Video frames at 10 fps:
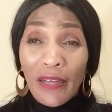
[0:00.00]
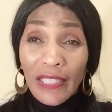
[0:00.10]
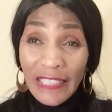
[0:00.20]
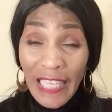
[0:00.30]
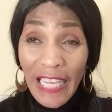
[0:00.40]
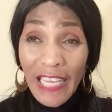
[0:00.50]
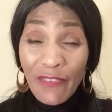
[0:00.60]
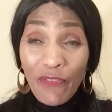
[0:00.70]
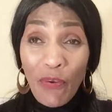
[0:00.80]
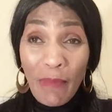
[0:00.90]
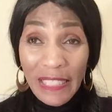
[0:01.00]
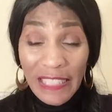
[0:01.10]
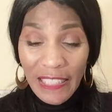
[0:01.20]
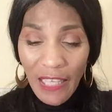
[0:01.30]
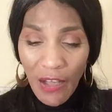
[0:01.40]
attained for
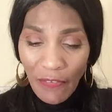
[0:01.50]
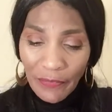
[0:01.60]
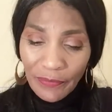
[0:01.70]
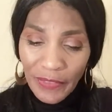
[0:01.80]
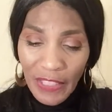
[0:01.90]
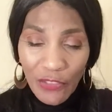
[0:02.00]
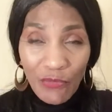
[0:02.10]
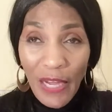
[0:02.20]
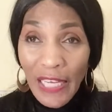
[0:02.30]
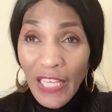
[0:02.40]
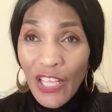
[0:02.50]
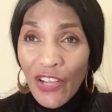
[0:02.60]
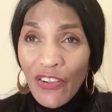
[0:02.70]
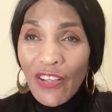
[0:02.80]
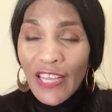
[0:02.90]
myself is right
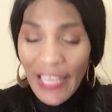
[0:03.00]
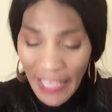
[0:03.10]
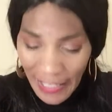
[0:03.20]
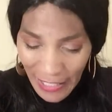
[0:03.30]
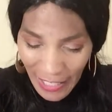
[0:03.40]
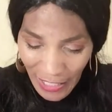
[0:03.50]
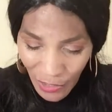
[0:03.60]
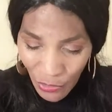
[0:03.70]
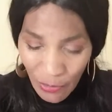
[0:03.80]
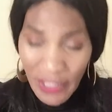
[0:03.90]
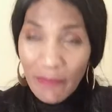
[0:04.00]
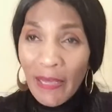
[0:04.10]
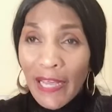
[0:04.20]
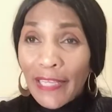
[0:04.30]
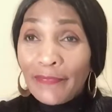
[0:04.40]
here. And guess whom it's
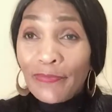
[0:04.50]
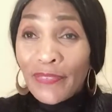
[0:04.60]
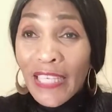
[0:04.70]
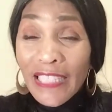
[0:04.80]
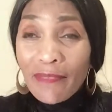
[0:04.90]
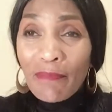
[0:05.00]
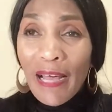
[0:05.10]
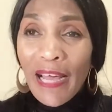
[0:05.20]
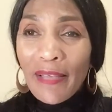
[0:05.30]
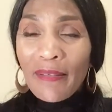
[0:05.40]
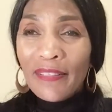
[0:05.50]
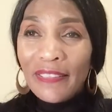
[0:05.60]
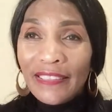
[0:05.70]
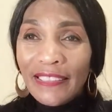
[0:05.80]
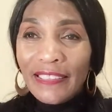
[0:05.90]
by? It's by
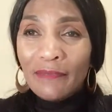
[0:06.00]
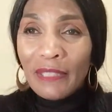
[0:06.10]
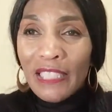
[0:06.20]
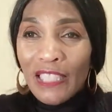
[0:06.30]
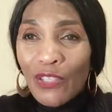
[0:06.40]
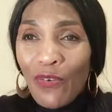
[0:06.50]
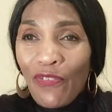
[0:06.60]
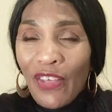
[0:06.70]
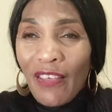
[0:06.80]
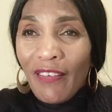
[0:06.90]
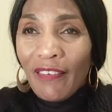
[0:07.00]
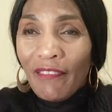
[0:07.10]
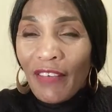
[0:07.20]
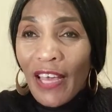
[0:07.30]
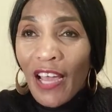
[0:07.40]
Miss Sofia
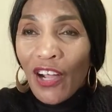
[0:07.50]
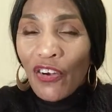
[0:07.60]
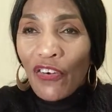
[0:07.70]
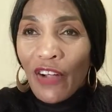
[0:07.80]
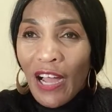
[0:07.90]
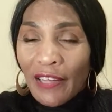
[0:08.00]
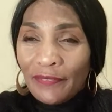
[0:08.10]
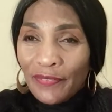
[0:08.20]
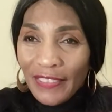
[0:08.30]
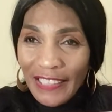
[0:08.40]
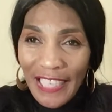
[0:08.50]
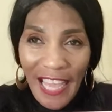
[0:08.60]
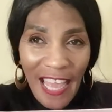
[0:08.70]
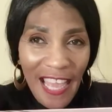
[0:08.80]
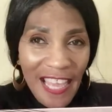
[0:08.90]
Vergara.
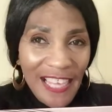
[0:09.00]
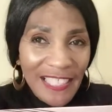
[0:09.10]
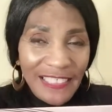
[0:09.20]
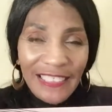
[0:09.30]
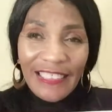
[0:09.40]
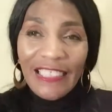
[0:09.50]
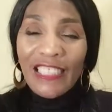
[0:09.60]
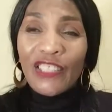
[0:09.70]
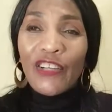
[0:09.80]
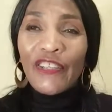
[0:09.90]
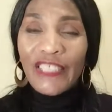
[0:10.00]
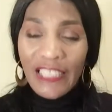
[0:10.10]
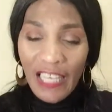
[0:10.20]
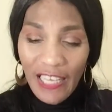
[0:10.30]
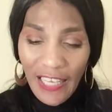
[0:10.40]
Yes, it's hers.
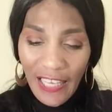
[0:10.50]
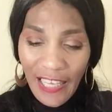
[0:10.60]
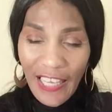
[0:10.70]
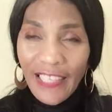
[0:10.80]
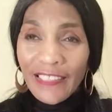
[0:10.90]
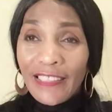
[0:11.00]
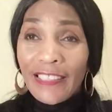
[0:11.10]
And